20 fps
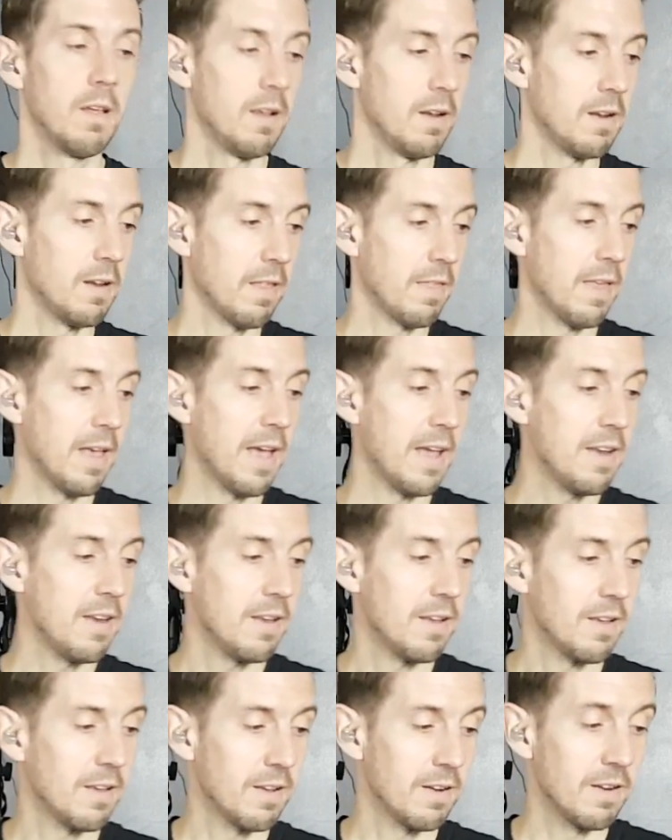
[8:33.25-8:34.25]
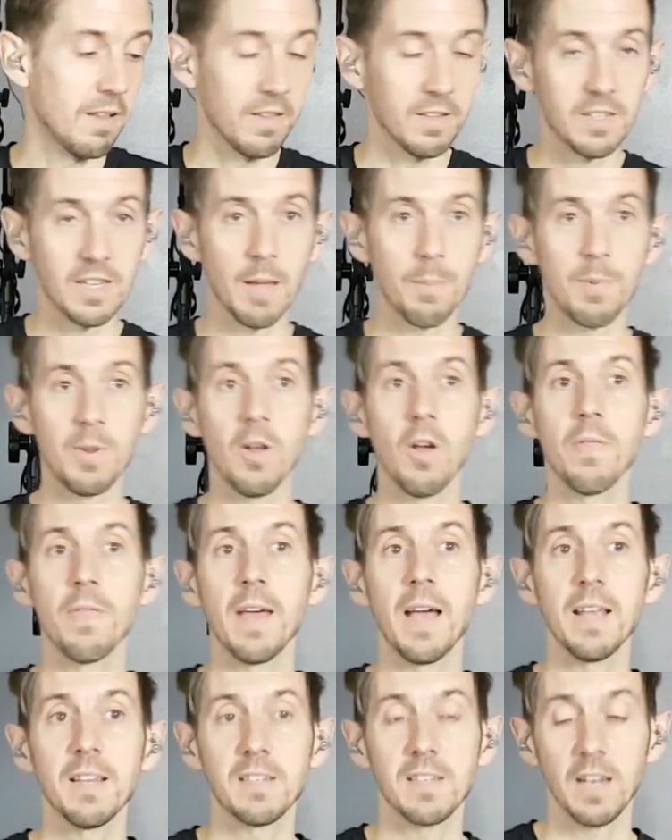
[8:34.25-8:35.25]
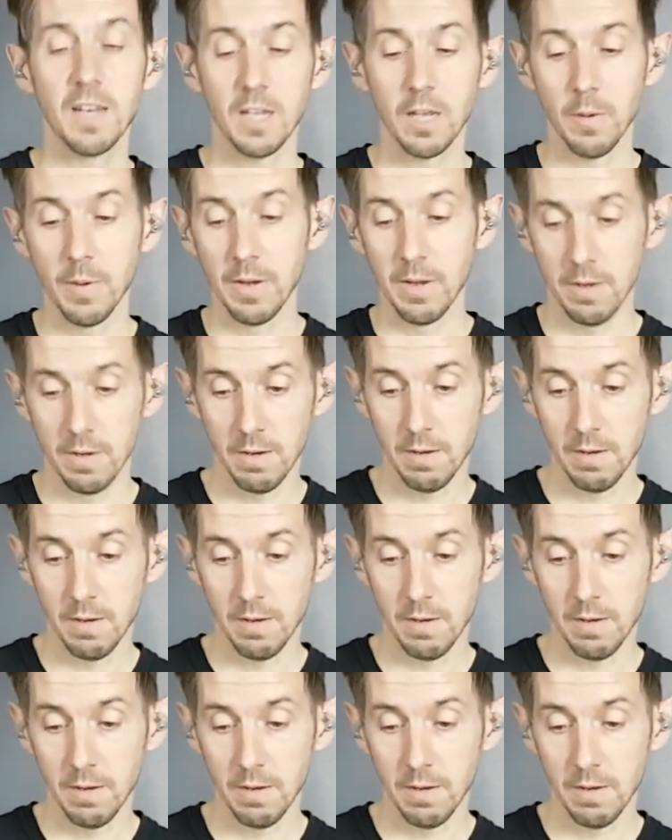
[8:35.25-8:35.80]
Now then, another step beyond that, instead of going,